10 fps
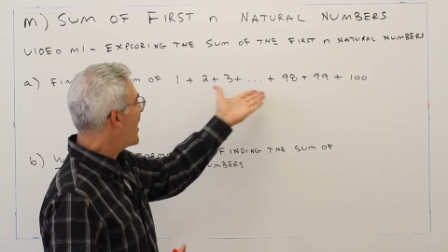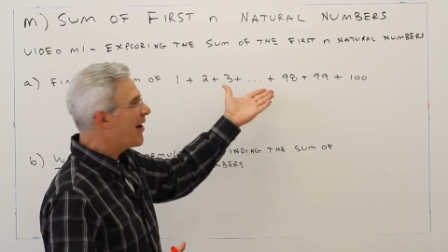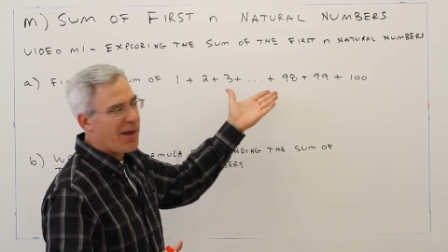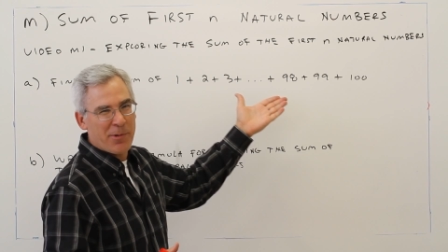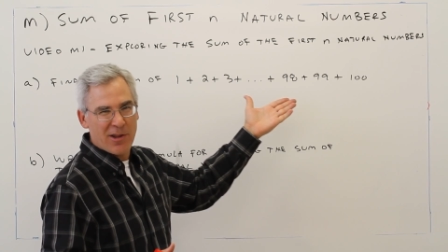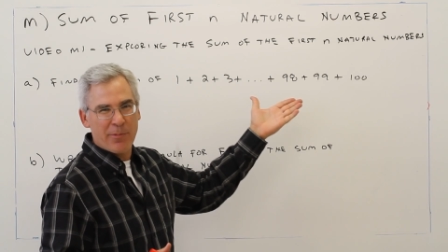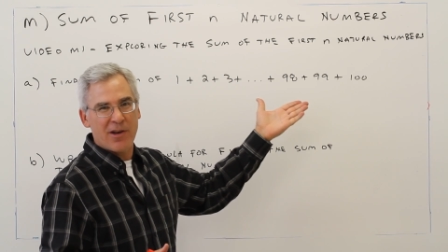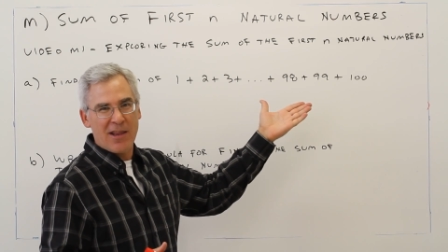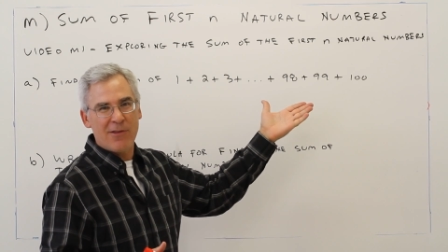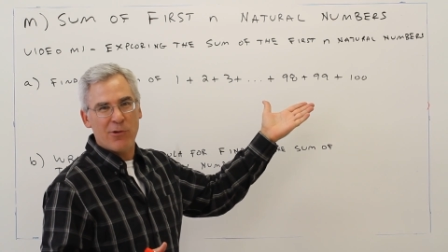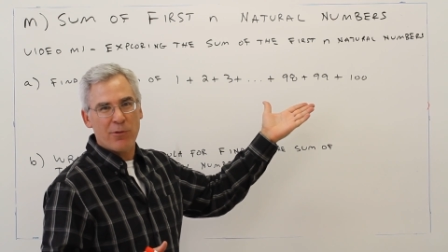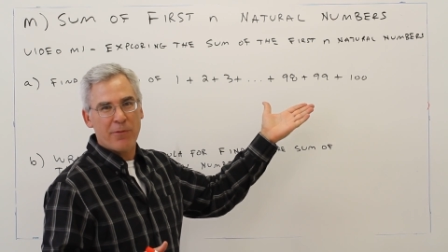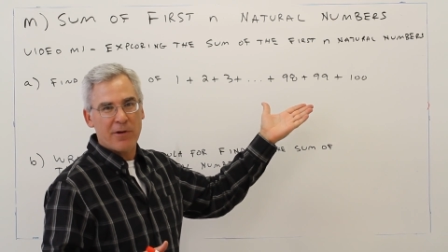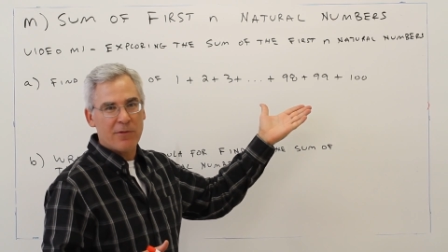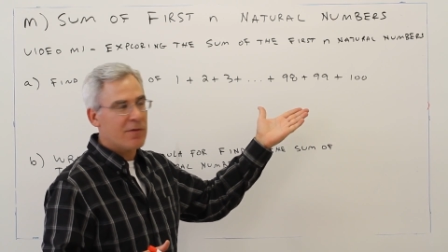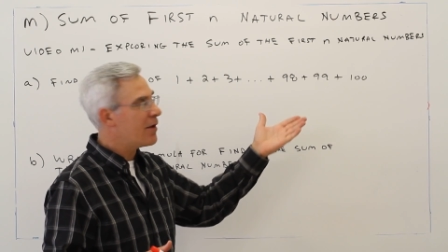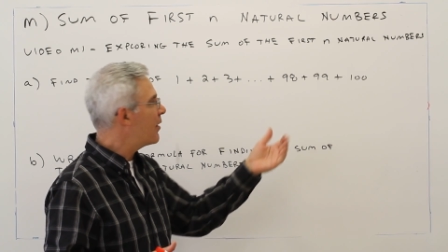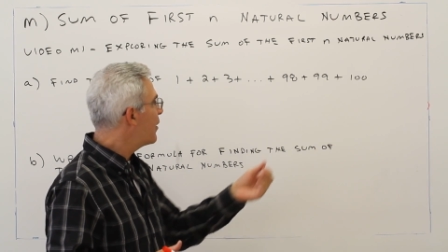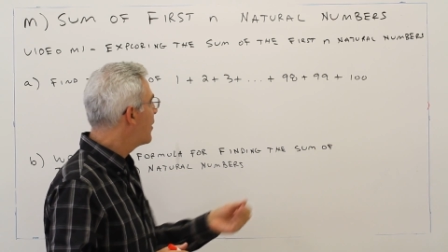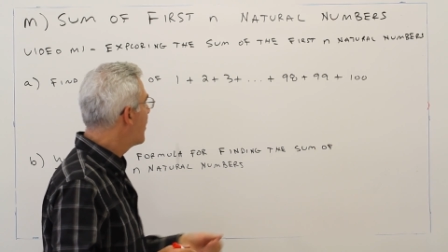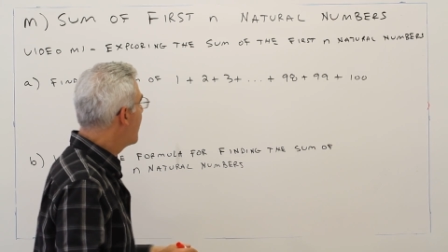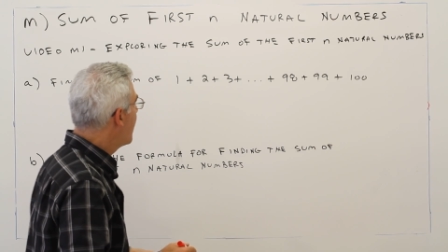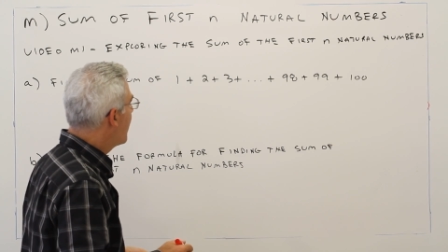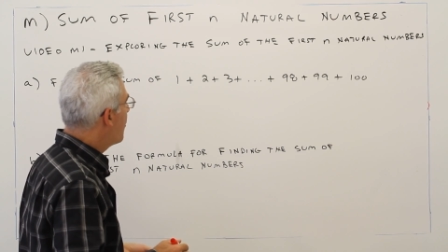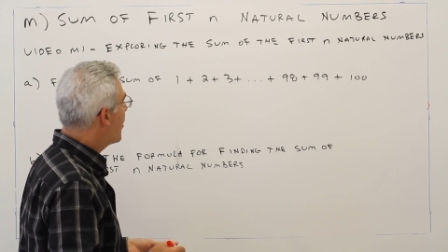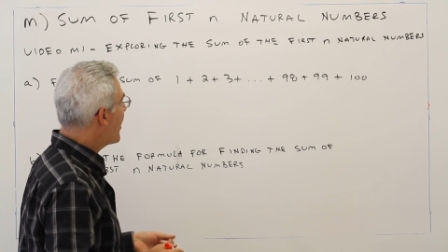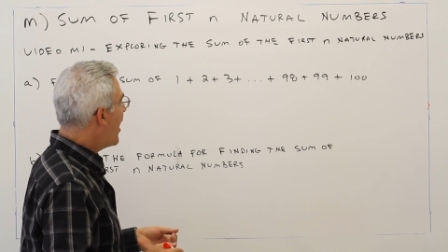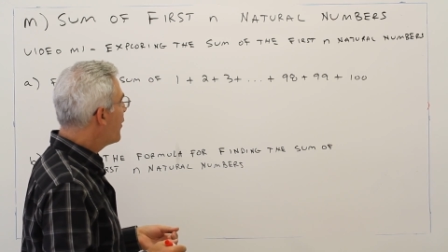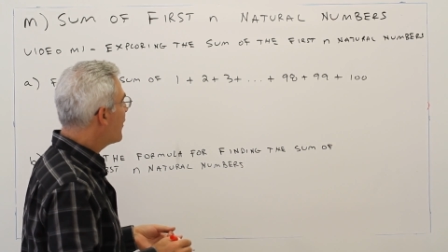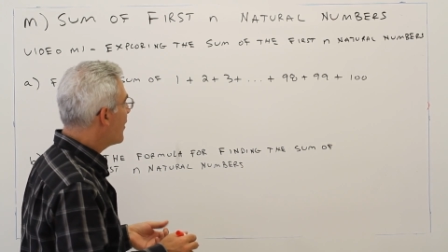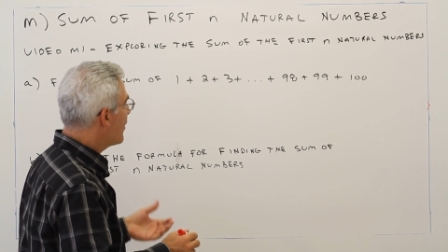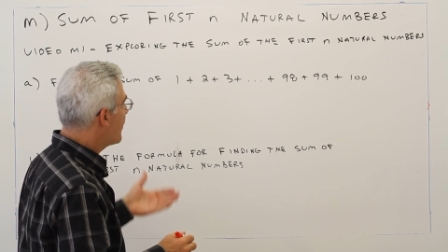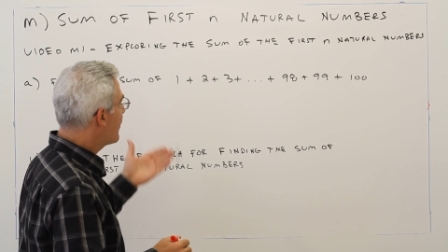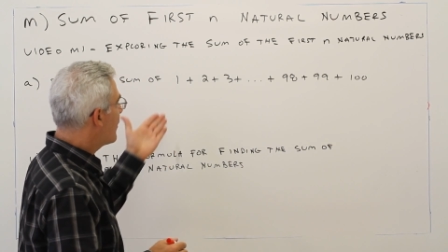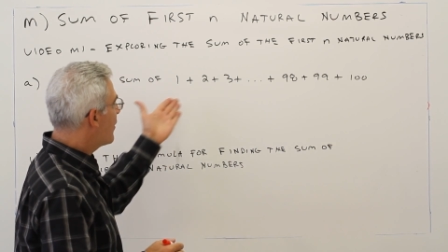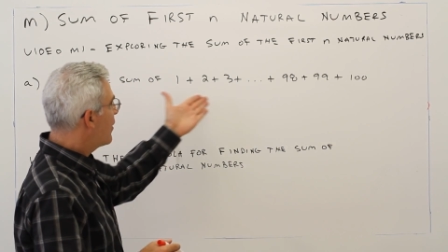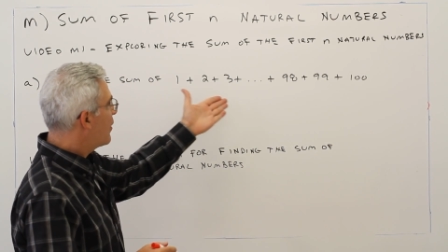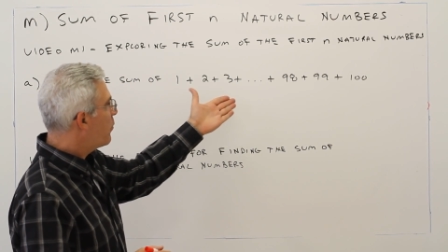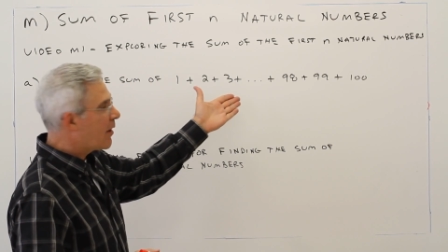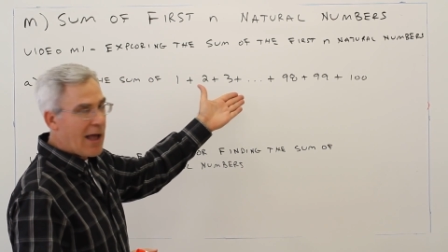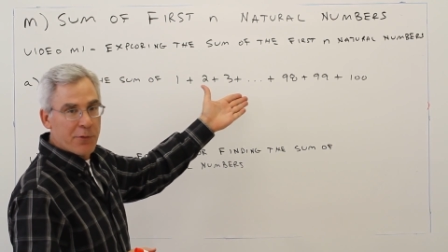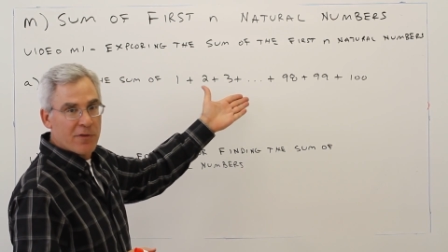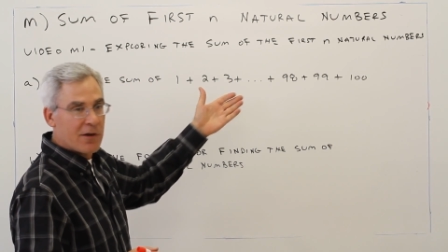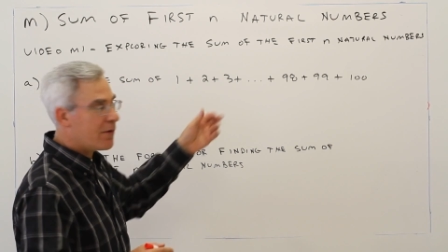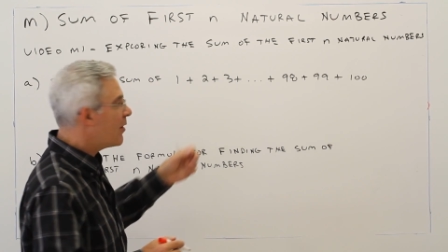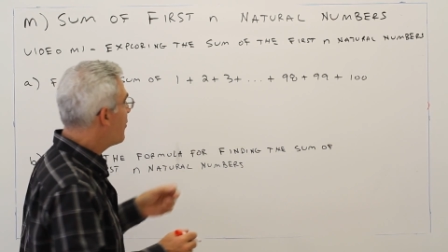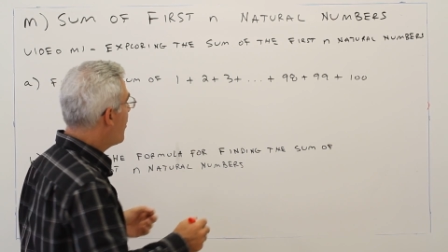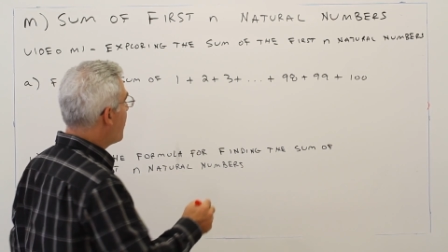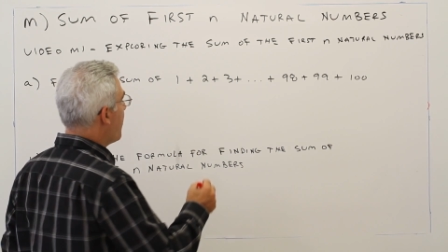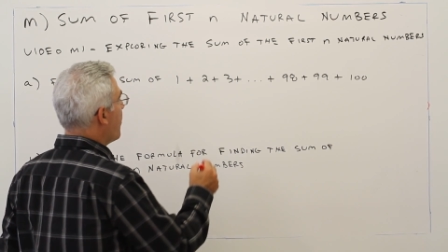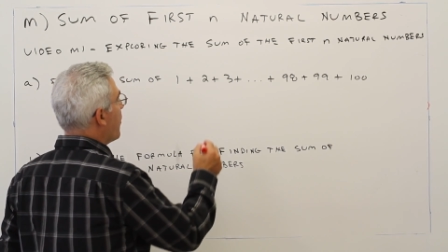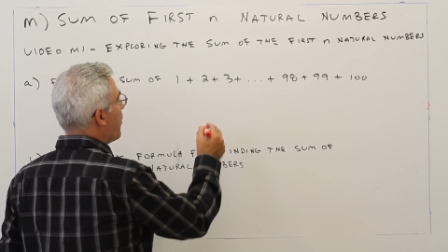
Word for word: it up a little bit easier for you to see. What Gauss is, what Gauss did is he wrote the